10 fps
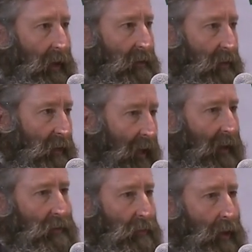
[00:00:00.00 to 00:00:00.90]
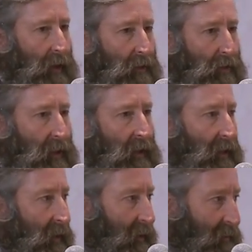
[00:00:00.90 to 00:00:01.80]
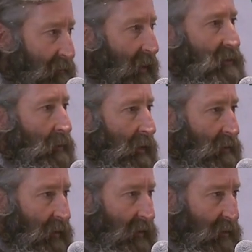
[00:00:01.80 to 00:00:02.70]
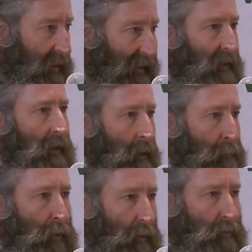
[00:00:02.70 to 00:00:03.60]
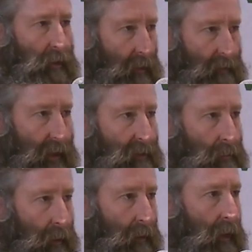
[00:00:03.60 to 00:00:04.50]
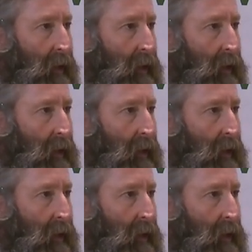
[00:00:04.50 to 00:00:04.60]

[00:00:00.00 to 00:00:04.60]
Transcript: as a tax strategy and an invest it's a it's an income producing investment